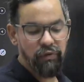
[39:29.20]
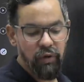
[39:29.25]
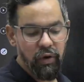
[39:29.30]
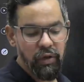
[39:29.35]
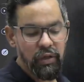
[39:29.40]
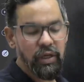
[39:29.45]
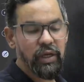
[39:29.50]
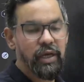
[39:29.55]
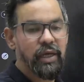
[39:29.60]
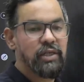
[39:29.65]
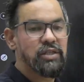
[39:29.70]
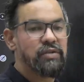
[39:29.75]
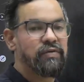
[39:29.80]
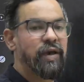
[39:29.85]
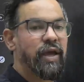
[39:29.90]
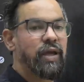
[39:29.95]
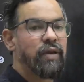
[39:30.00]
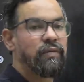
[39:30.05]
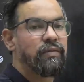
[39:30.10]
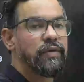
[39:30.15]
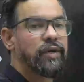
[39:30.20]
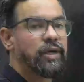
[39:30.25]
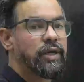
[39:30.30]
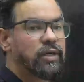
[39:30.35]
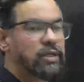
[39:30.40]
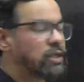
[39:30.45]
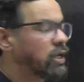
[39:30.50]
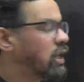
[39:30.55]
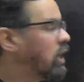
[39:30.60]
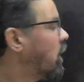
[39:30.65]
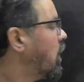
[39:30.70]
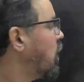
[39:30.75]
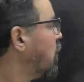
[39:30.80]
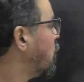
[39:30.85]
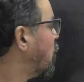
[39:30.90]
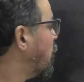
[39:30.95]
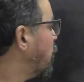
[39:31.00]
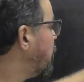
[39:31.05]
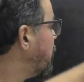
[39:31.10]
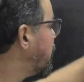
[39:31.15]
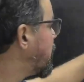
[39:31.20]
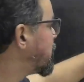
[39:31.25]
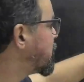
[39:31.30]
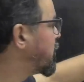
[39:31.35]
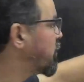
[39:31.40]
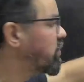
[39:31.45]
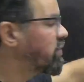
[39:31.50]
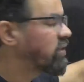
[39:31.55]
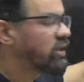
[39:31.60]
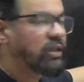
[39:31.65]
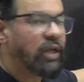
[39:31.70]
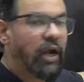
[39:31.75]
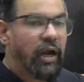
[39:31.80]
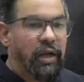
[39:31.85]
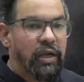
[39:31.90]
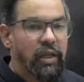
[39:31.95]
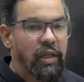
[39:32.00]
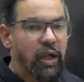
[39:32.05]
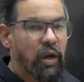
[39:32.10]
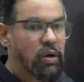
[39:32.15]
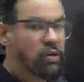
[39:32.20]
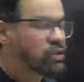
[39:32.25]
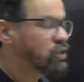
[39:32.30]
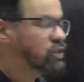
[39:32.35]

the next 5 years, you will be receiving 30,000